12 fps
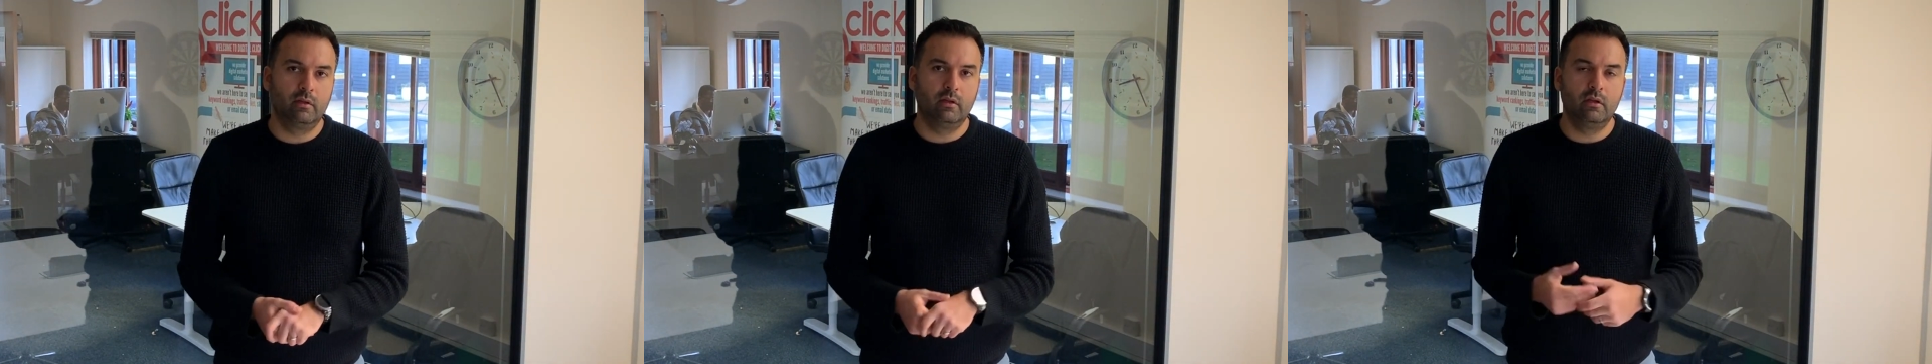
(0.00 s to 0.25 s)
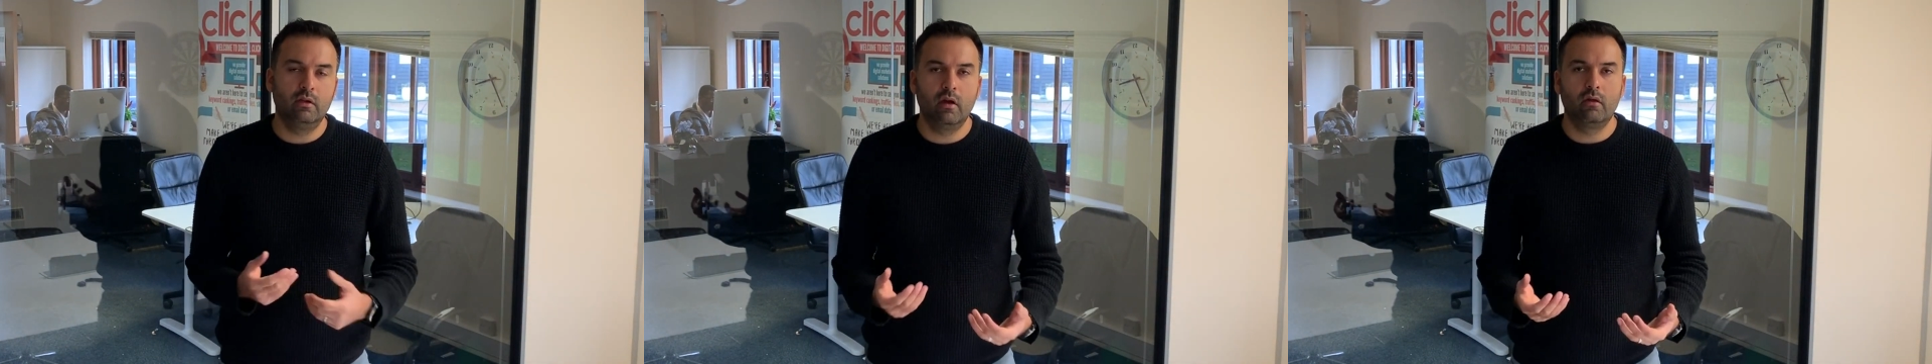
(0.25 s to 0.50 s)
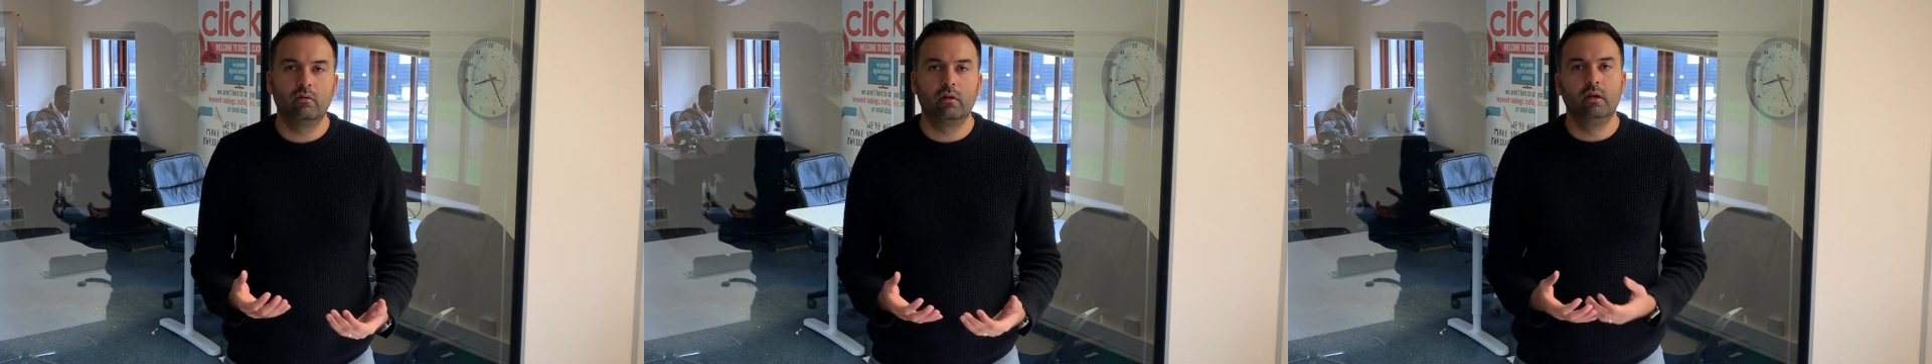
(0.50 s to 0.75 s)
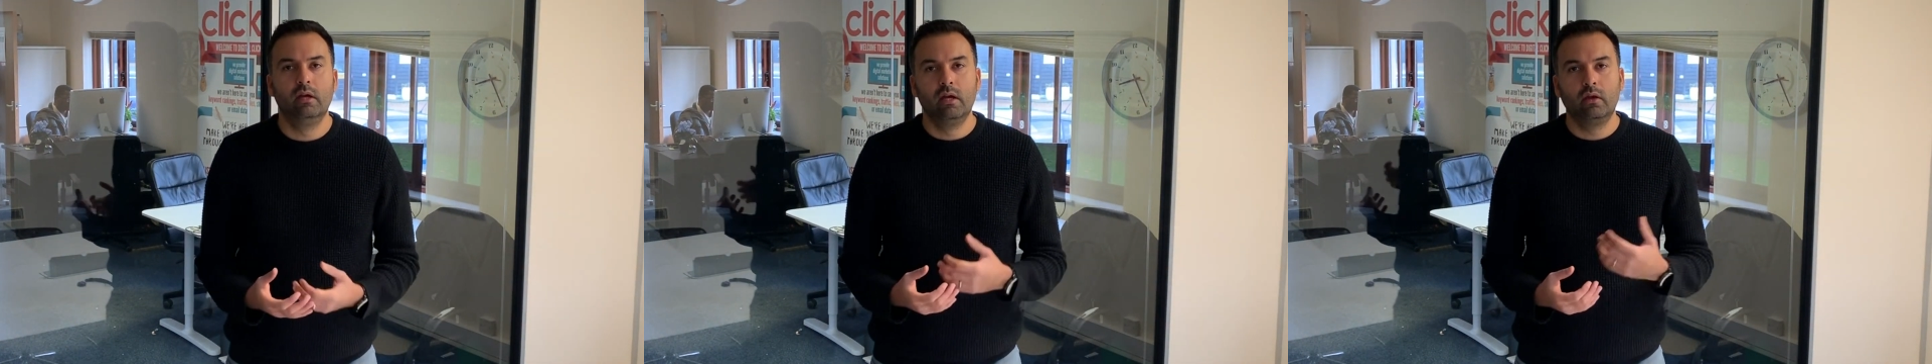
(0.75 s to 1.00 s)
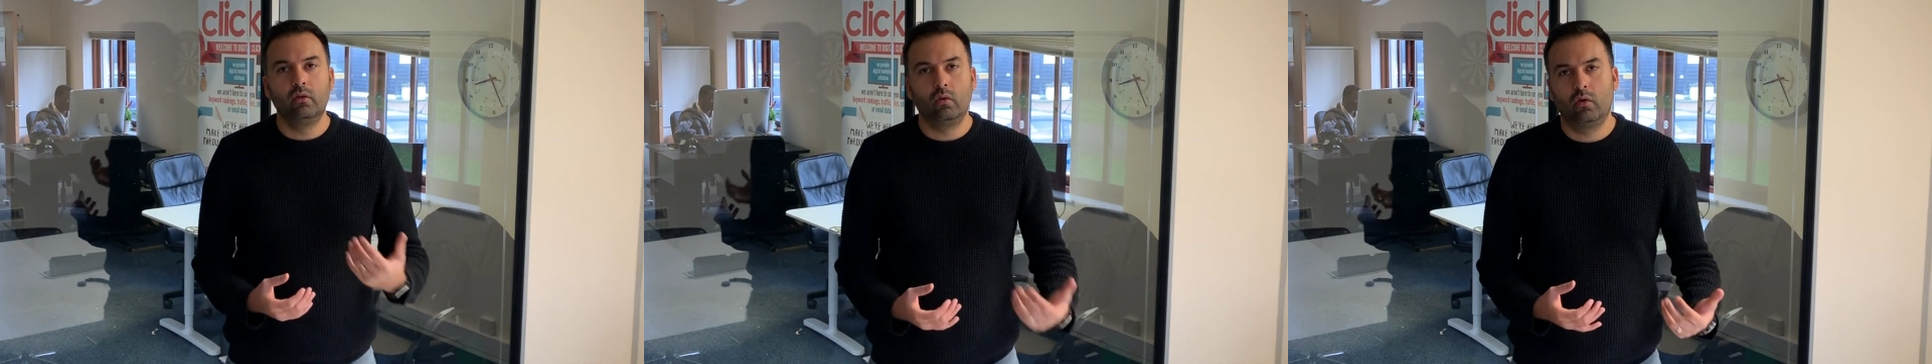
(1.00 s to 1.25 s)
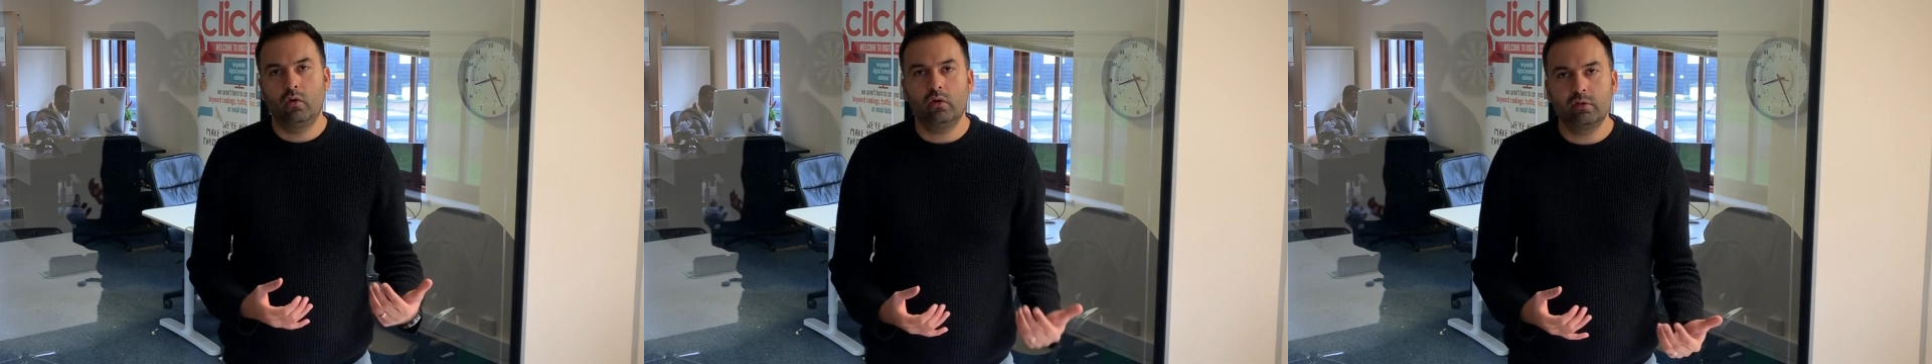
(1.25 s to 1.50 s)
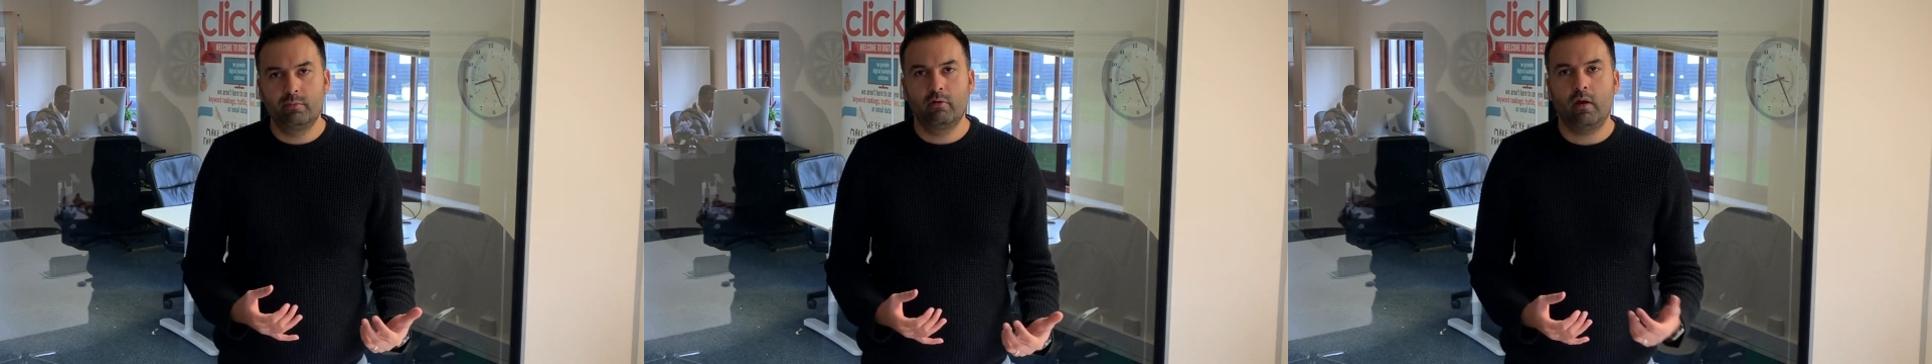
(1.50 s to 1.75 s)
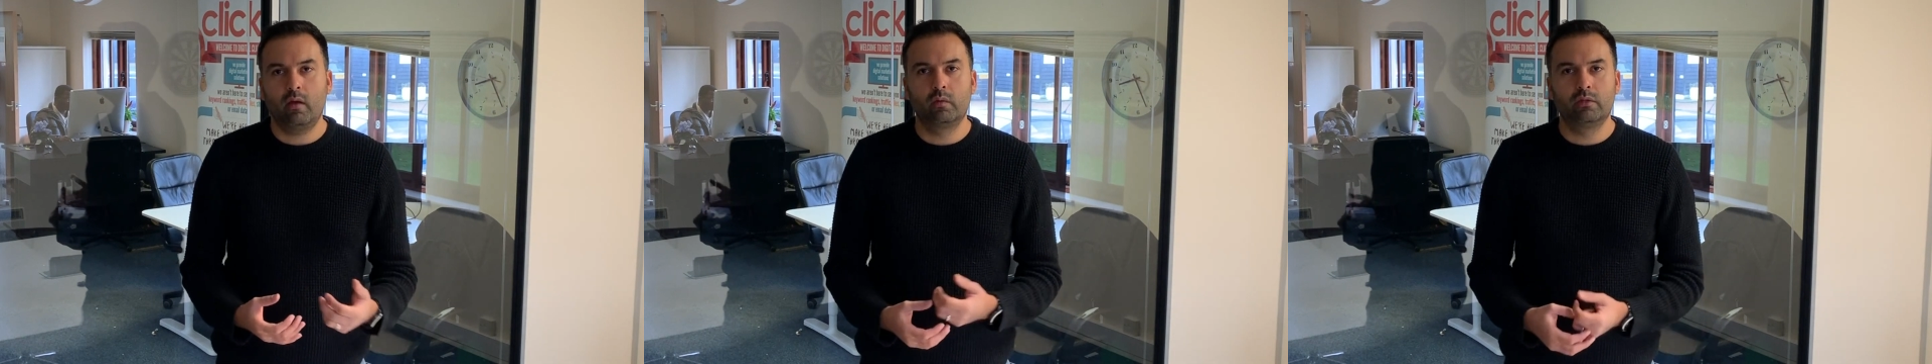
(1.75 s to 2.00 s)
then you know that your cost per
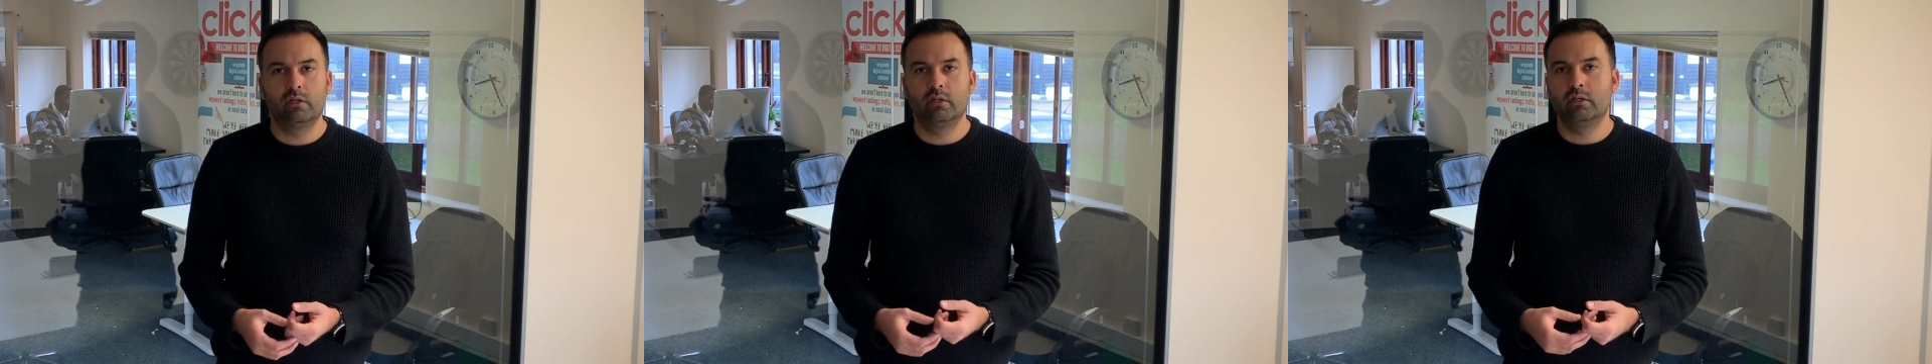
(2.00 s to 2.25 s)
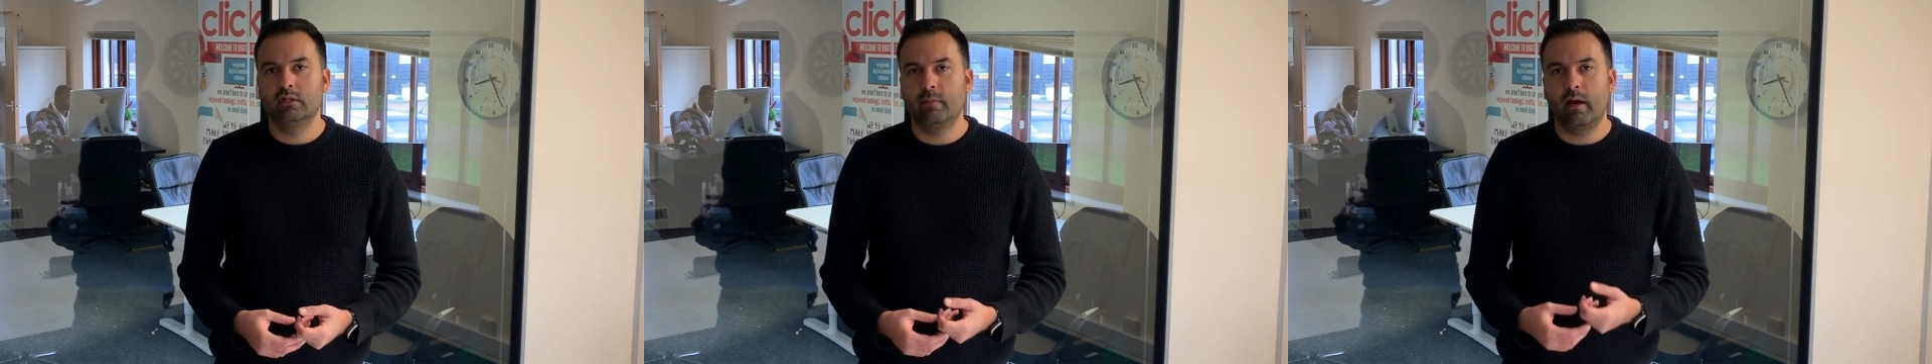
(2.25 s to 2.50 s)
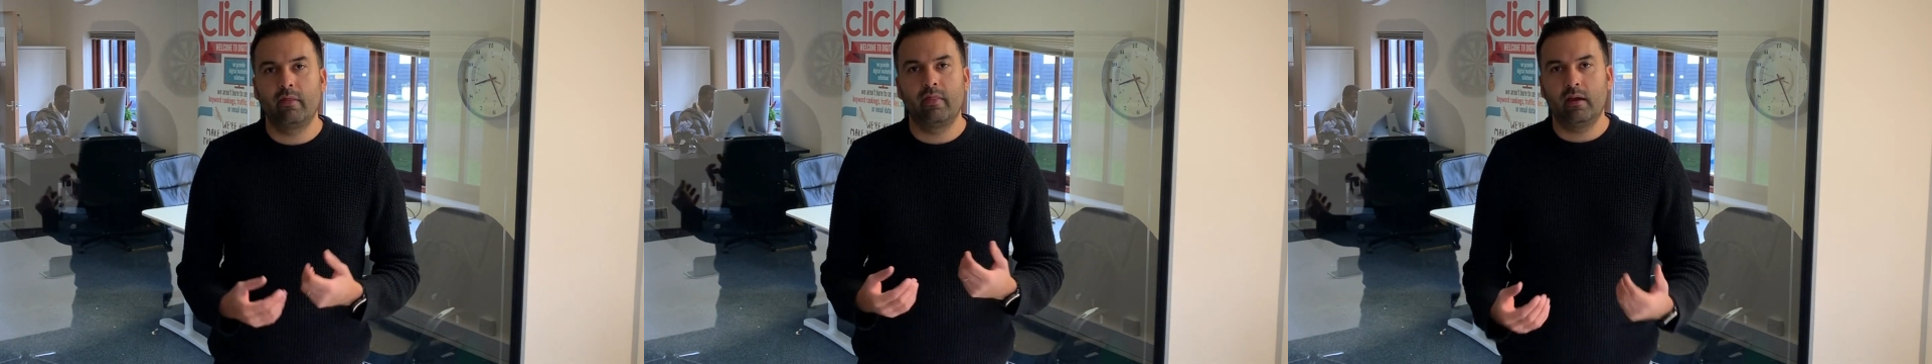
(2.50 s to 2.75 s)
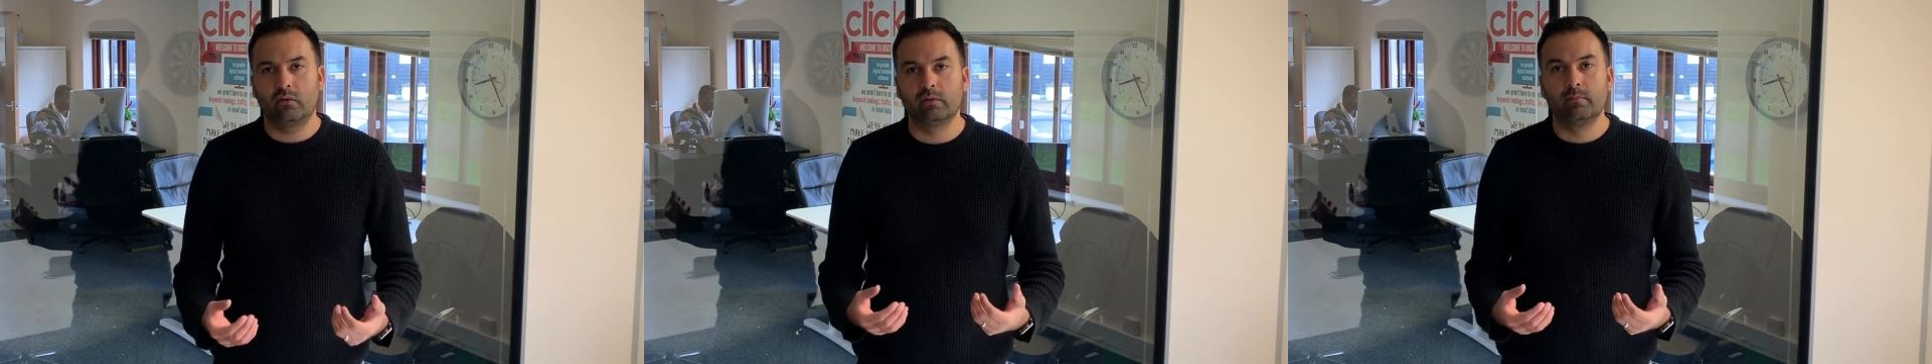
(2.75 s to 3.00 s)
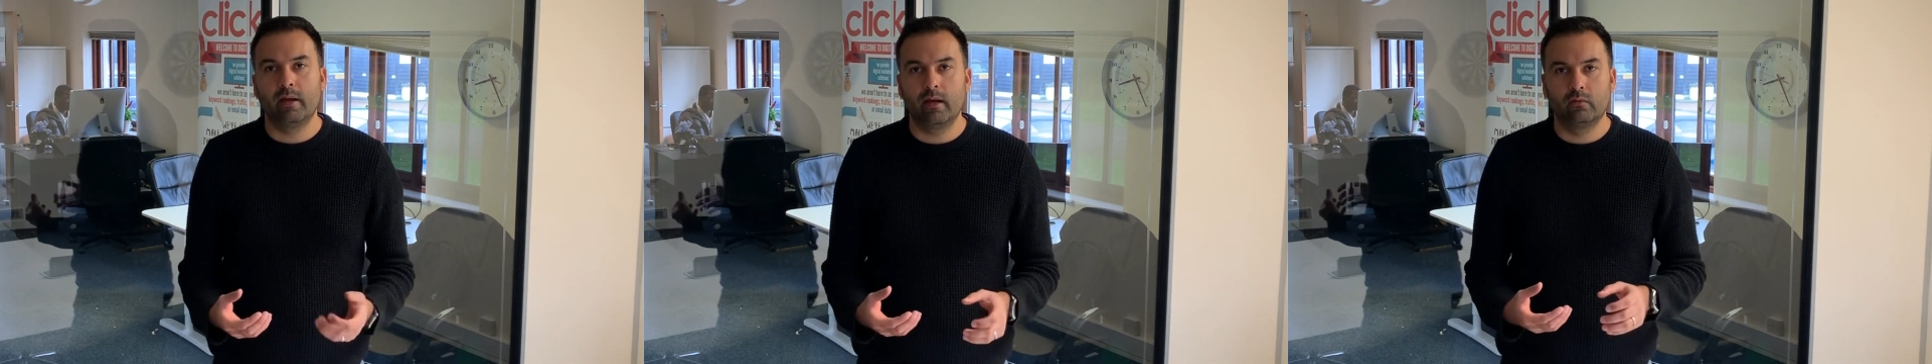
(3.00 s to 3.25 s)
acquisition is about £1,000.